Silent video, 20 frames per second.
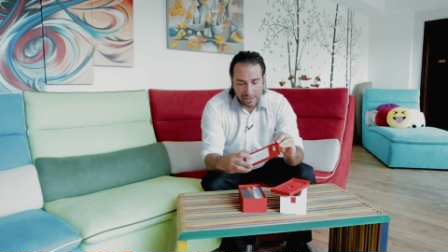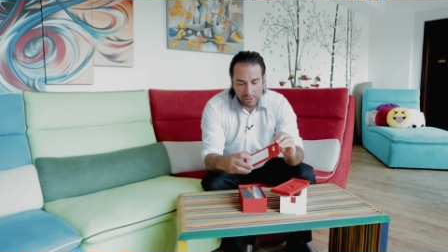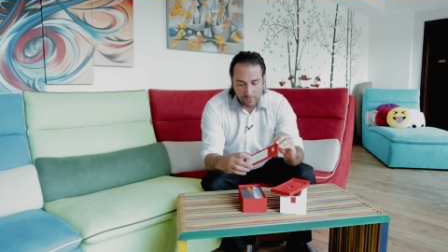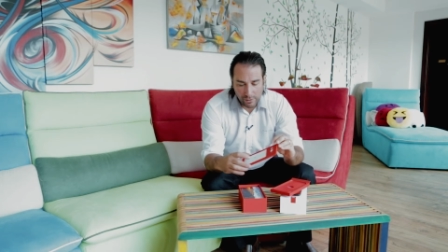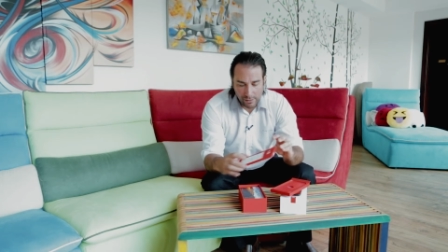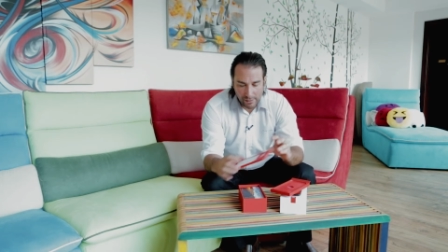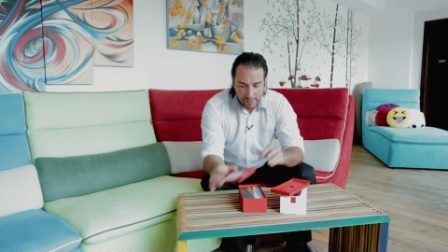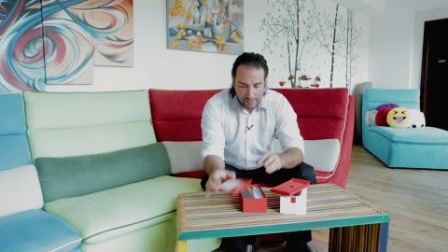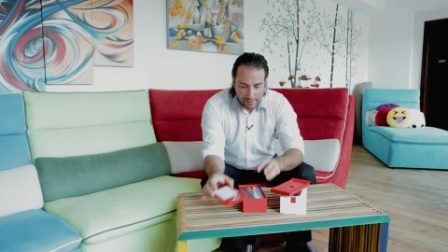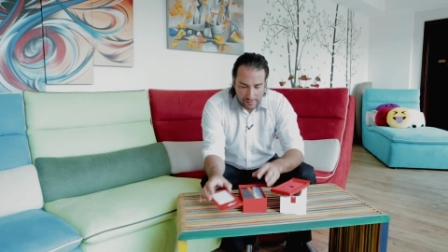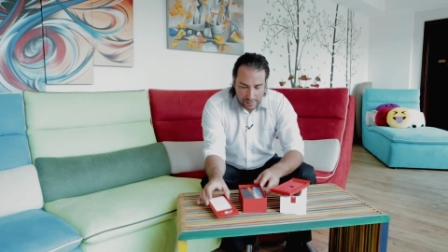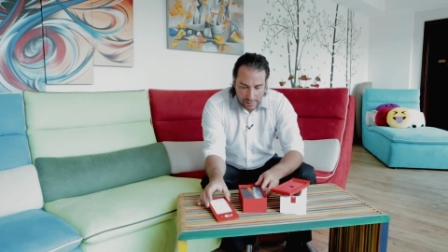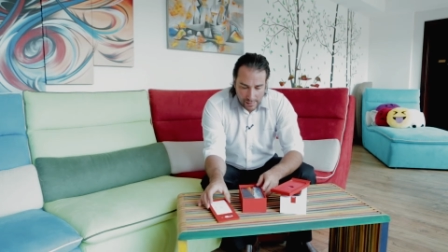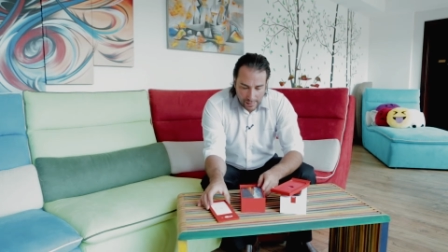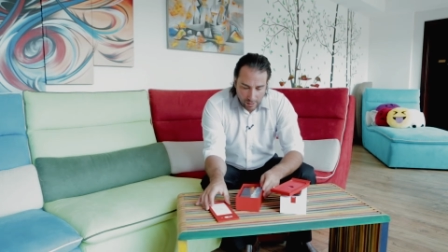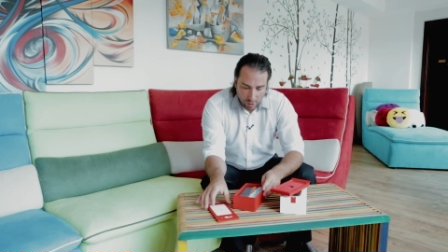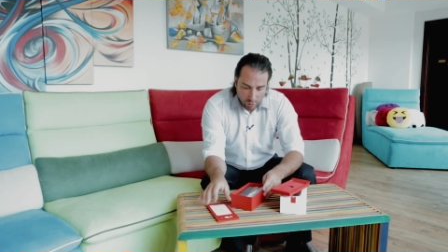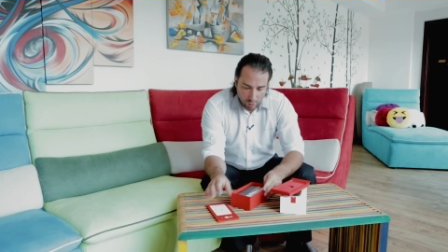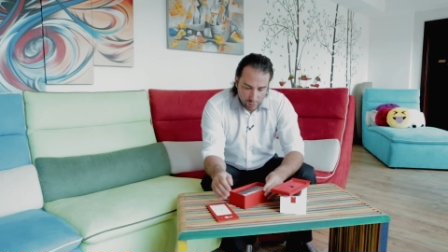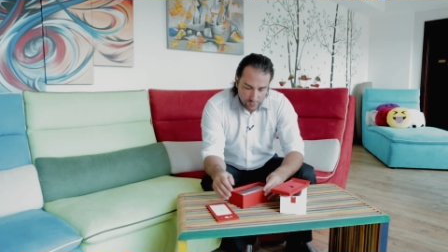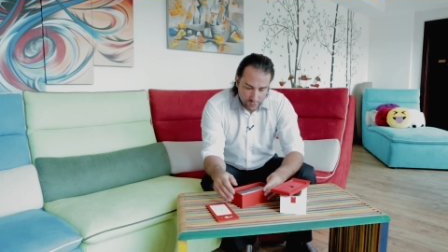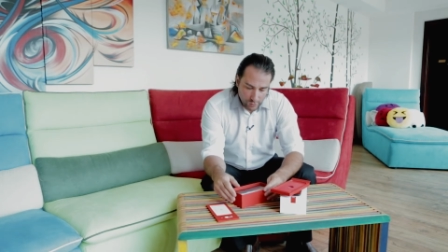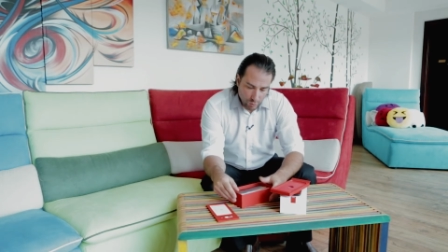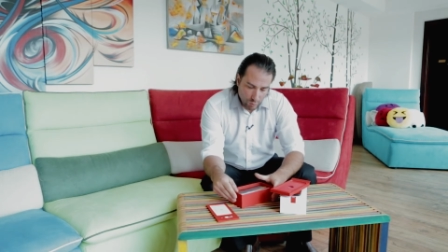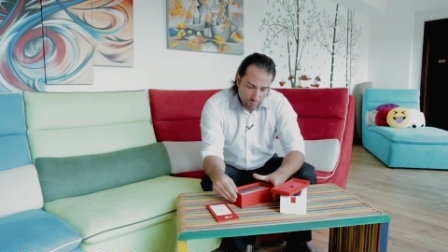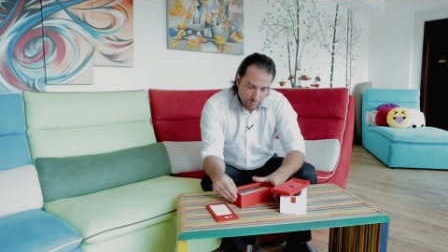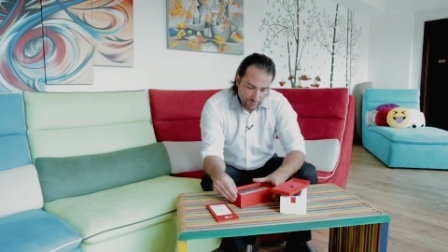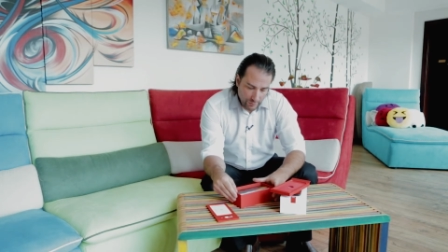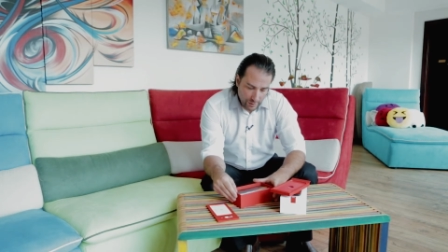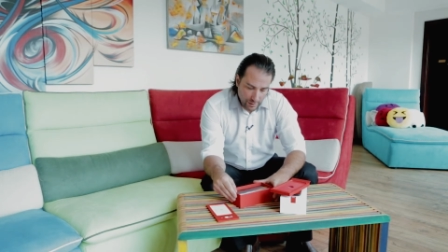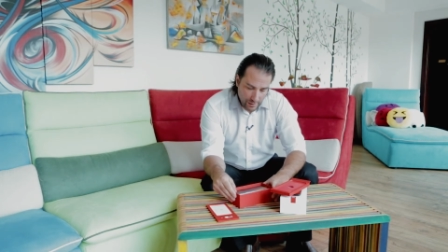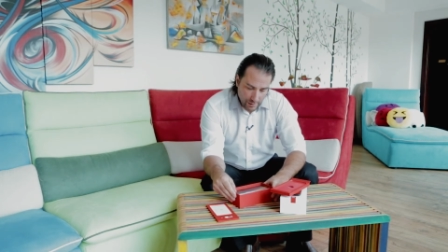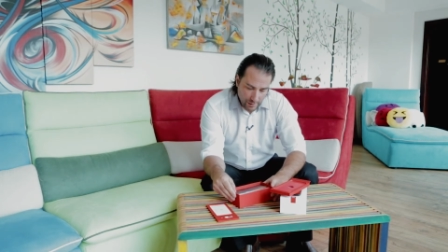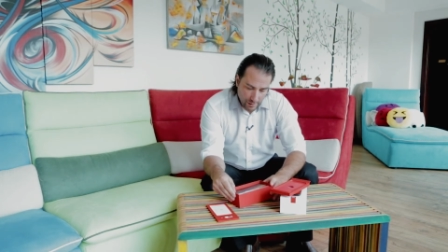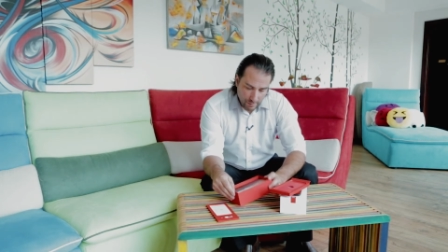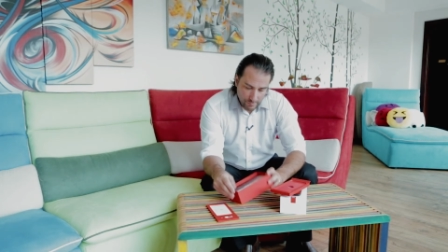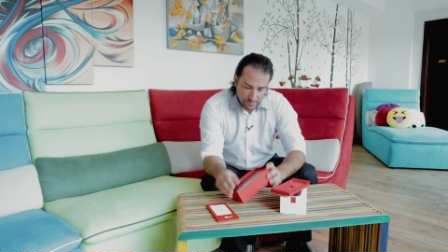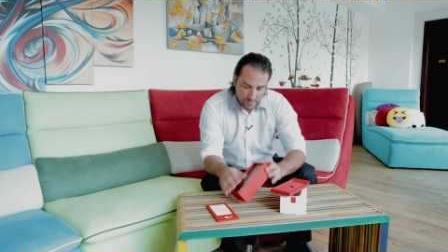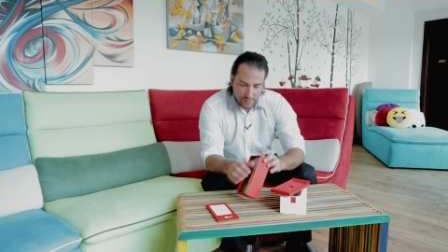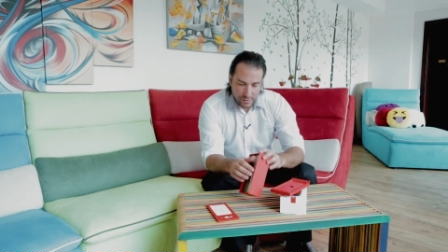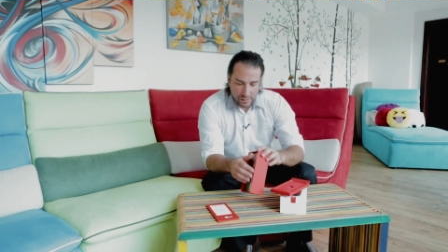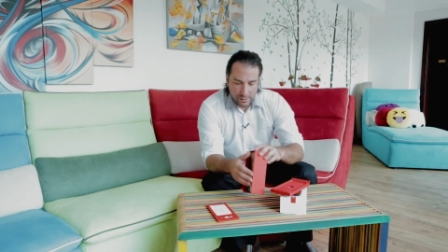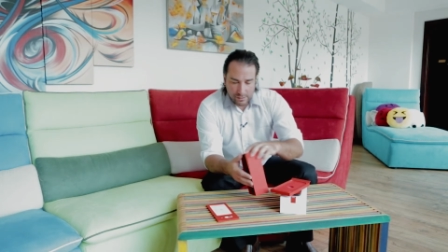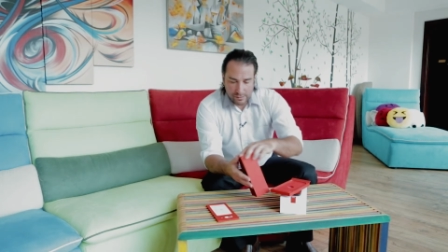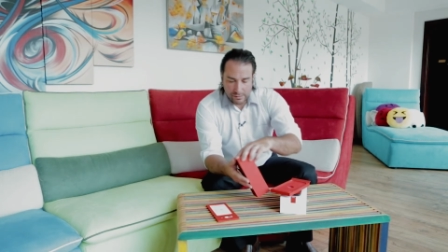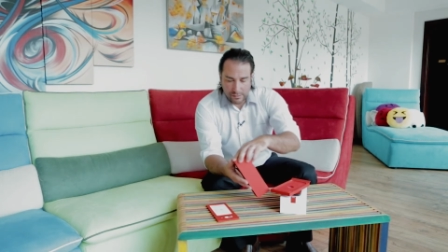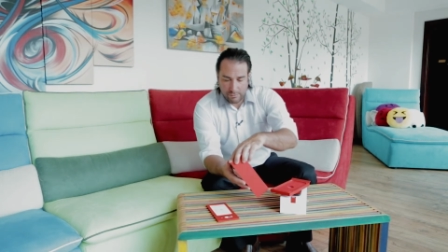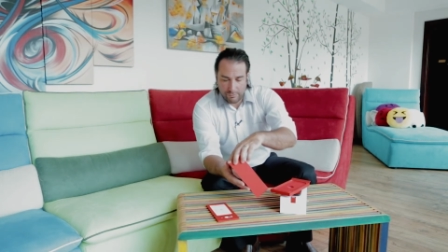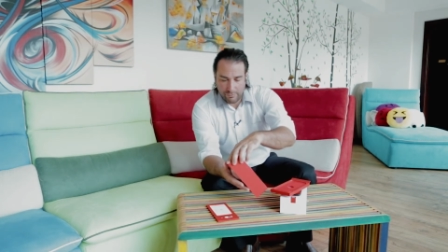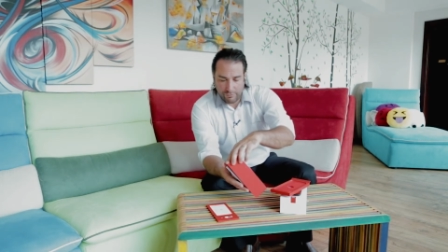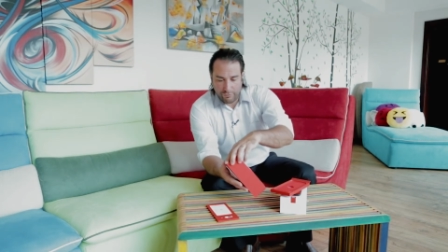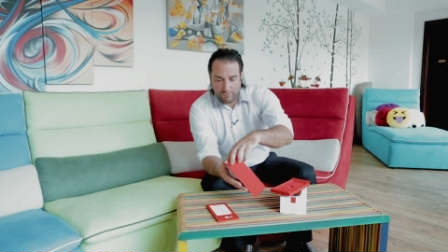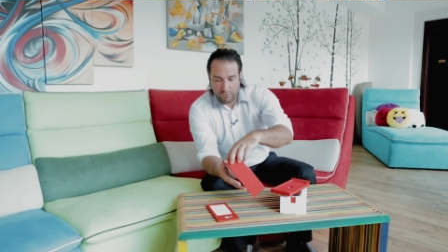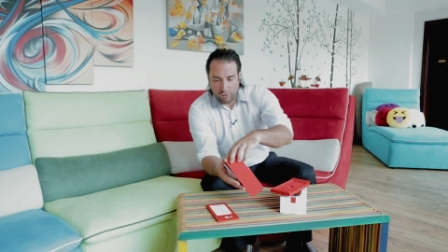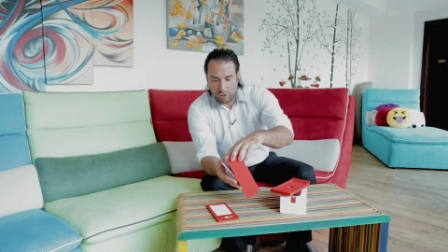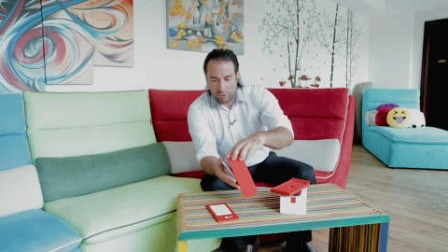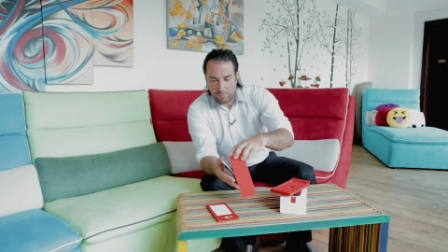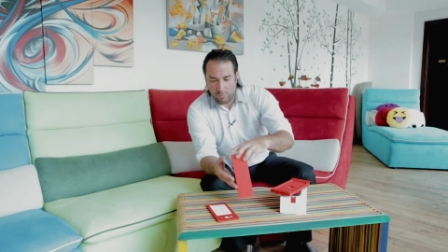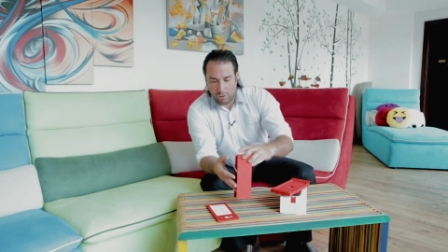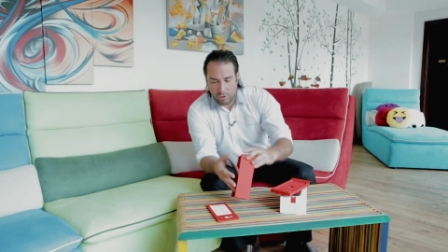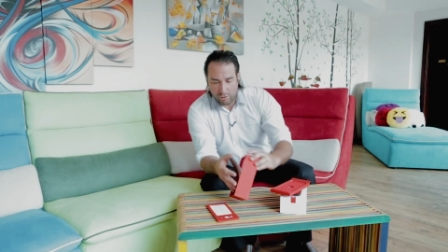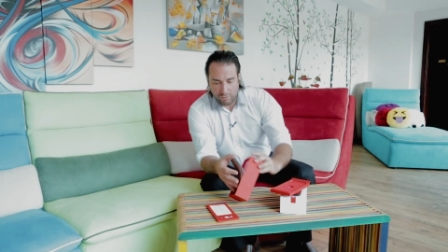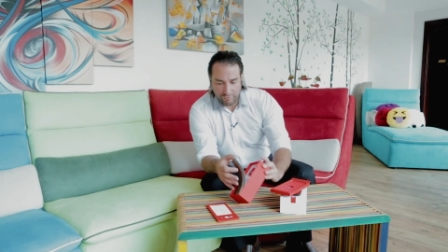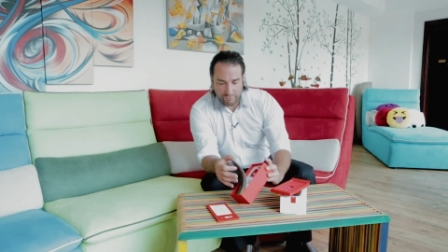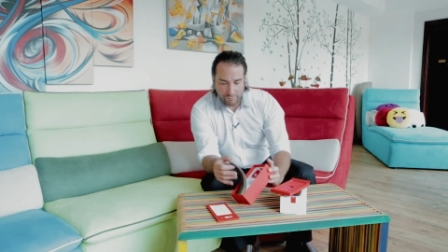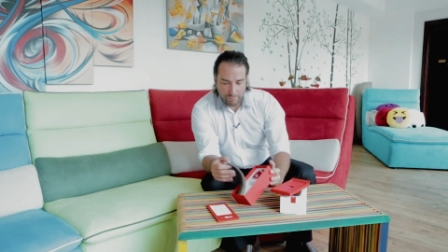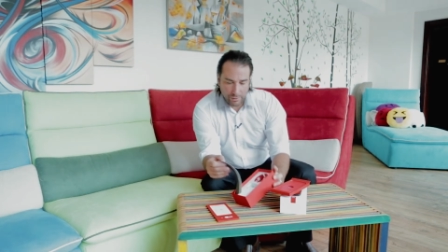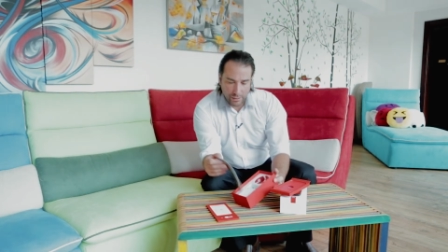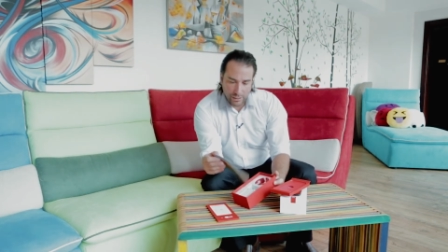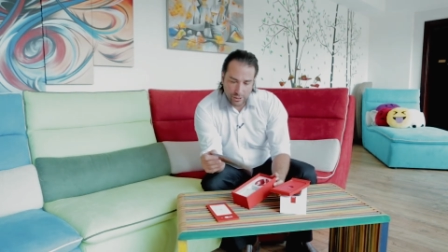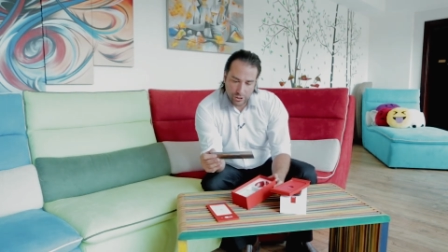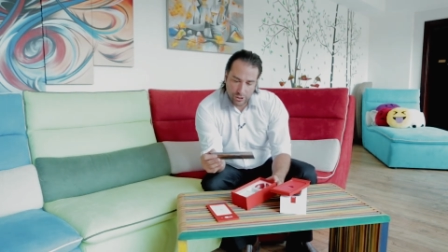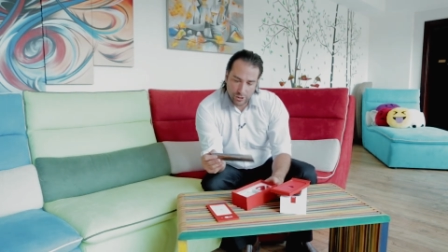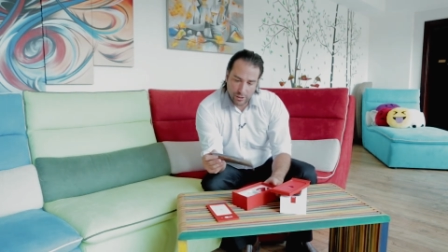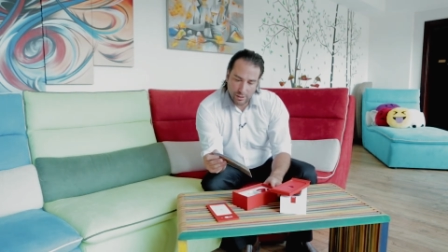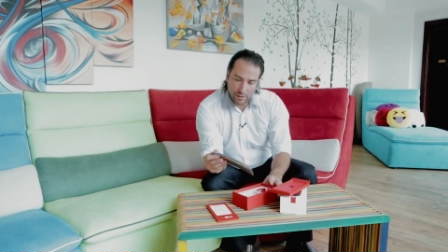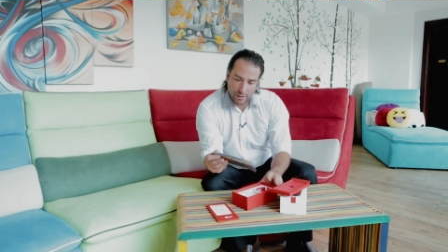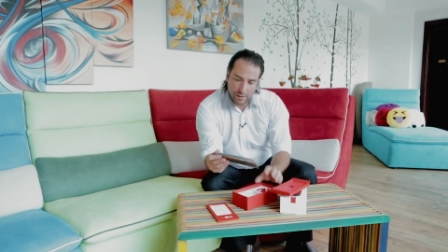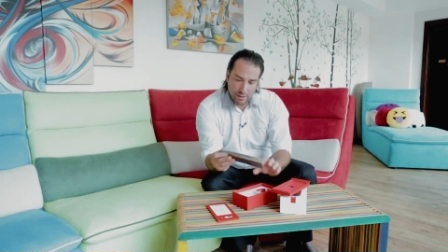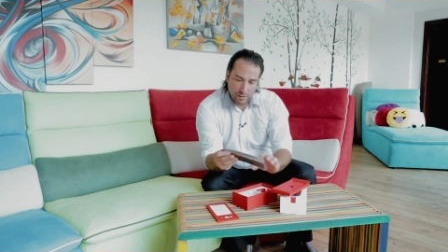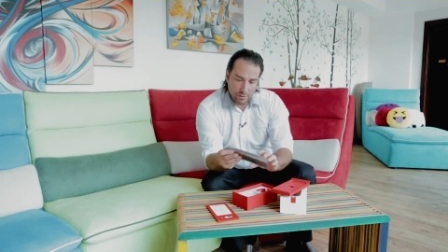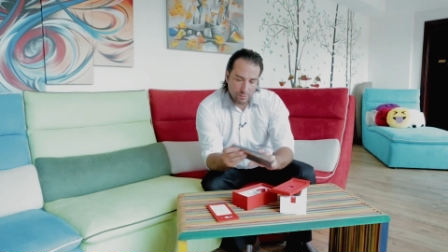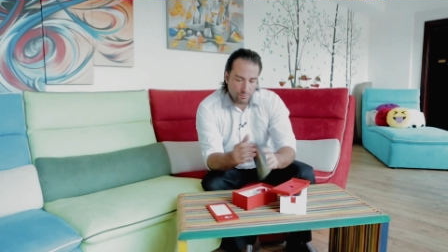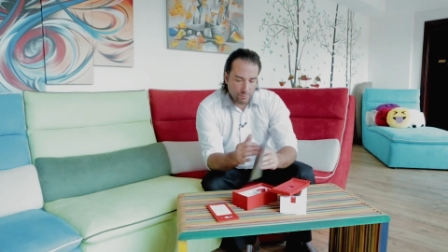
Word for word: manual. Also over here, I'm seeing some form of picture,